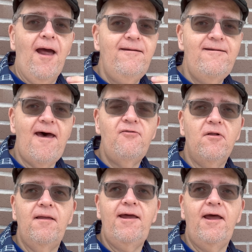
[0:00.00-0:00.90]

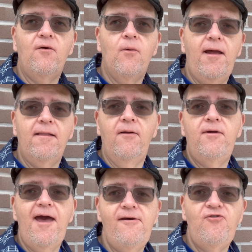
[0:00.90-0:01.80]
definitely a great
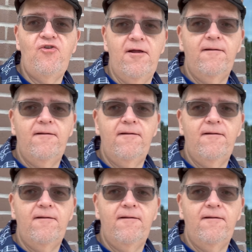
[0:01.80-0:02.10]
location.